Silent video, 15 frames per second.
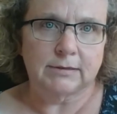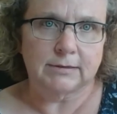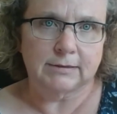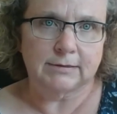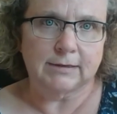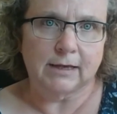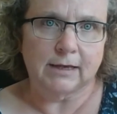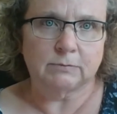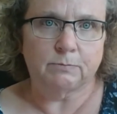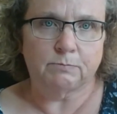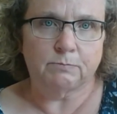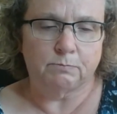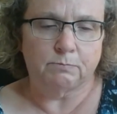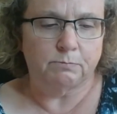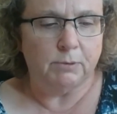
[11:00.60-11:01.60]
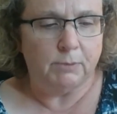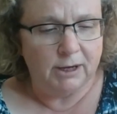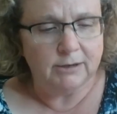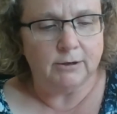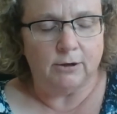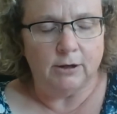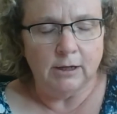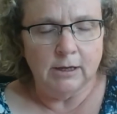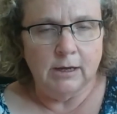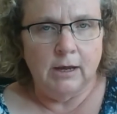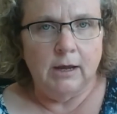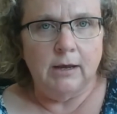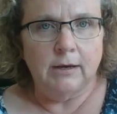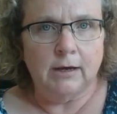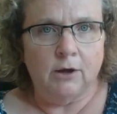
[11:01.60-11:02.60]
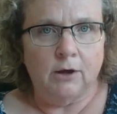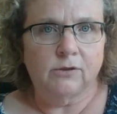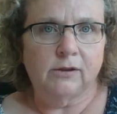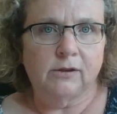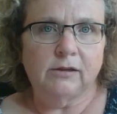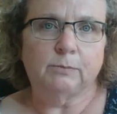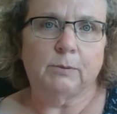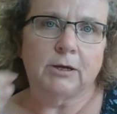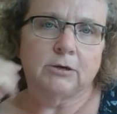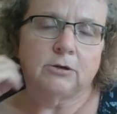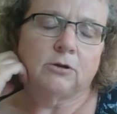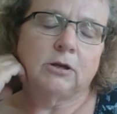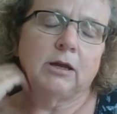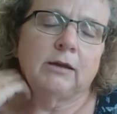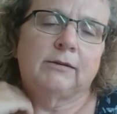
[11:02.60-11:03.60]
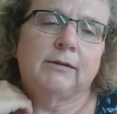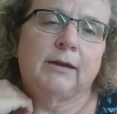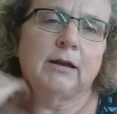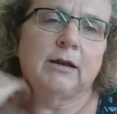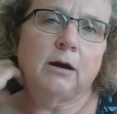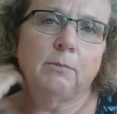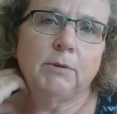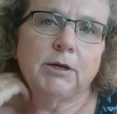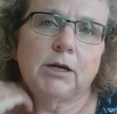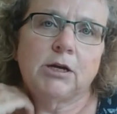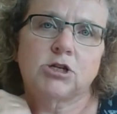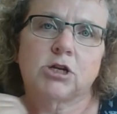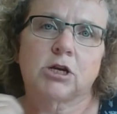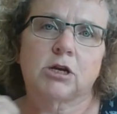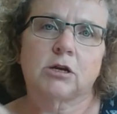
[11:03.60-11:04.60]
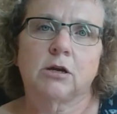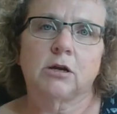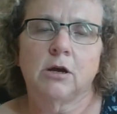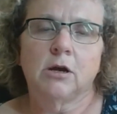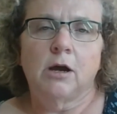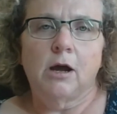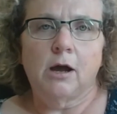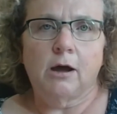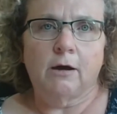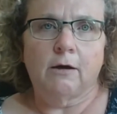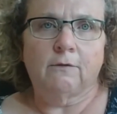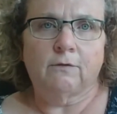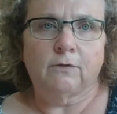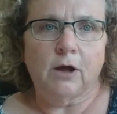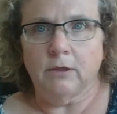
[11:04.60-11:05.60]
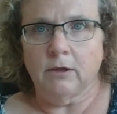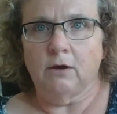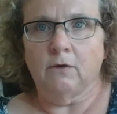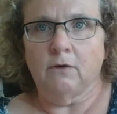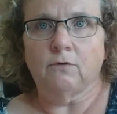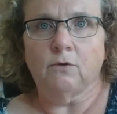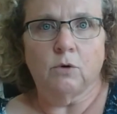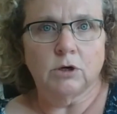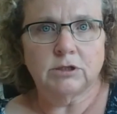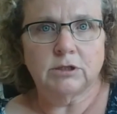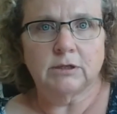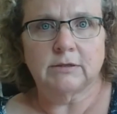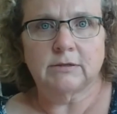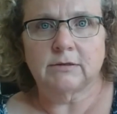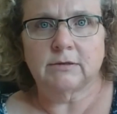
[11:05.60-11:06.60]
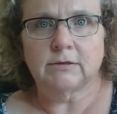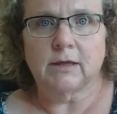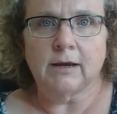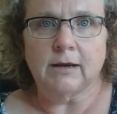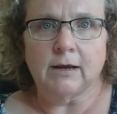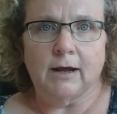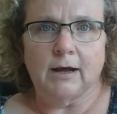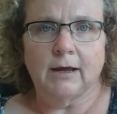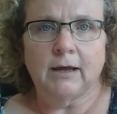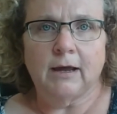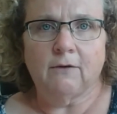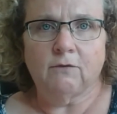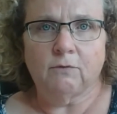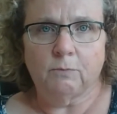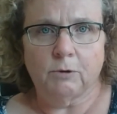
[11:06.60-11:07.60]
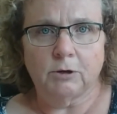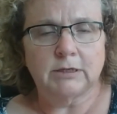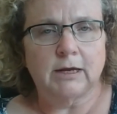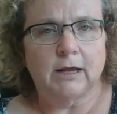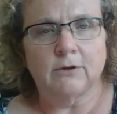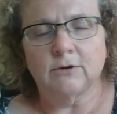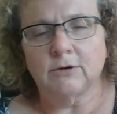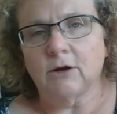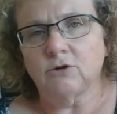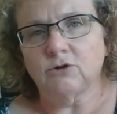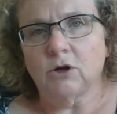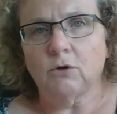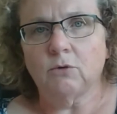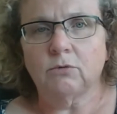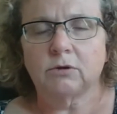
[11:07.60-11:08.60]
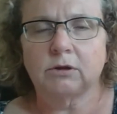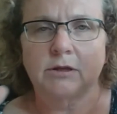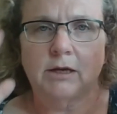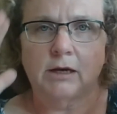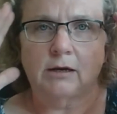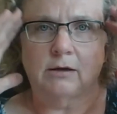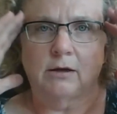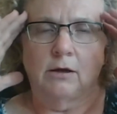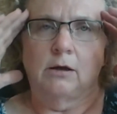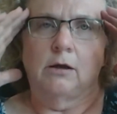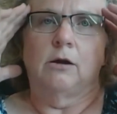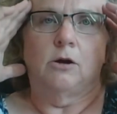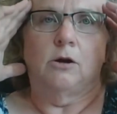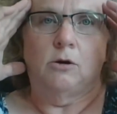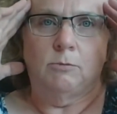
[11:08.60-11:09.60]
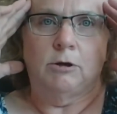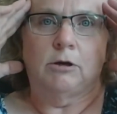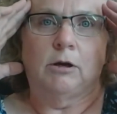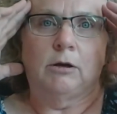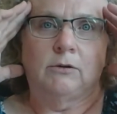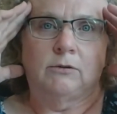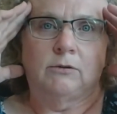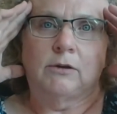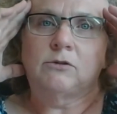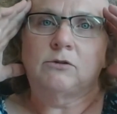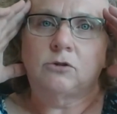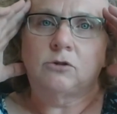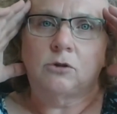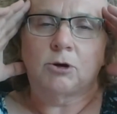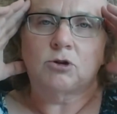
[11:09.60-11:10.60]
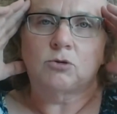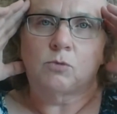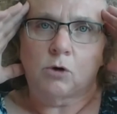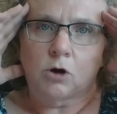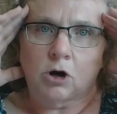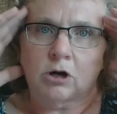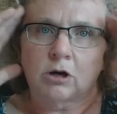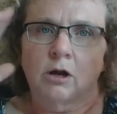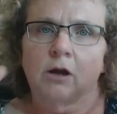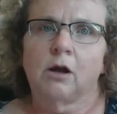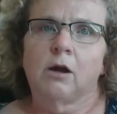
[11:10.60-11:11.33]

Success Bundle. Now, this bundle is a combination of courses that I have put together. Now, don't think, oh my goodness, that's so much work,